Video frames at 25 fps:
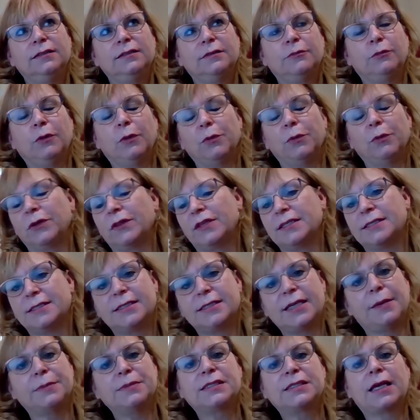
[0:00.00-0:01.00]
what were the
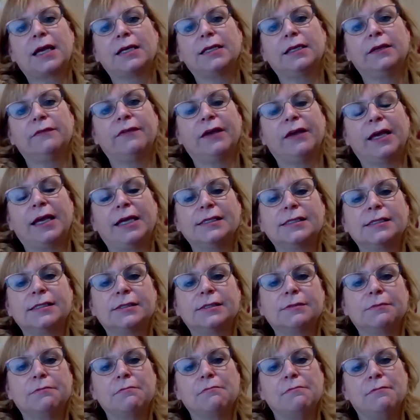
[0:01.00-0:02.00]
steps kind of, I guess,